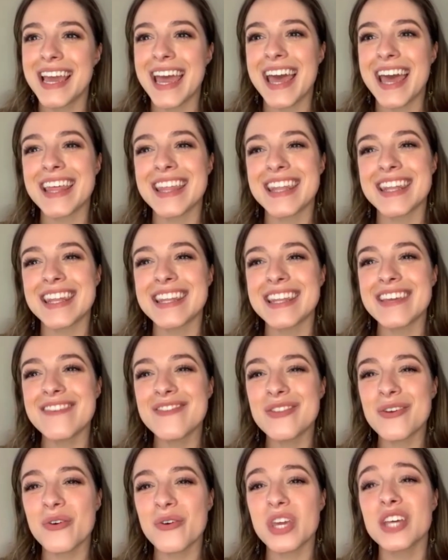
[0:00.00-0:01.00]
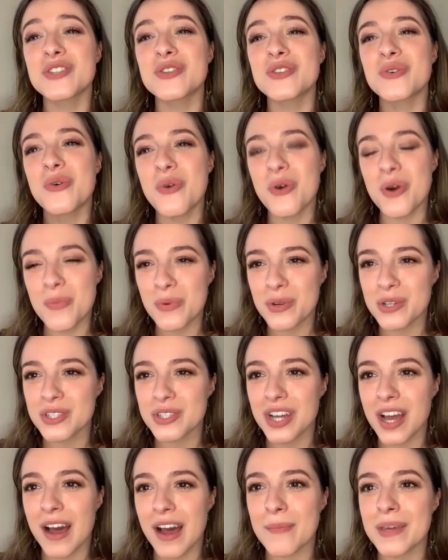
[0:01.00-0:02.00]
Yeah. And even though he has a corporate
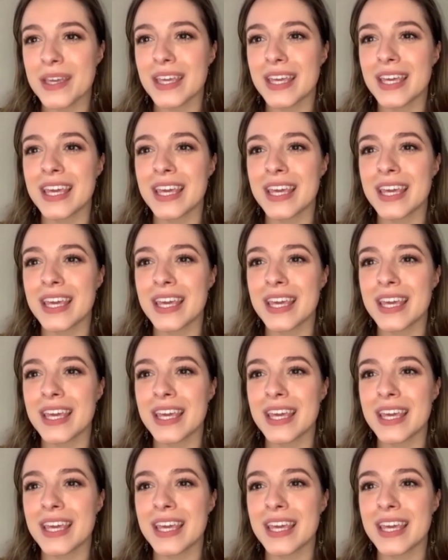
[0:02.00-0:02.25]
job,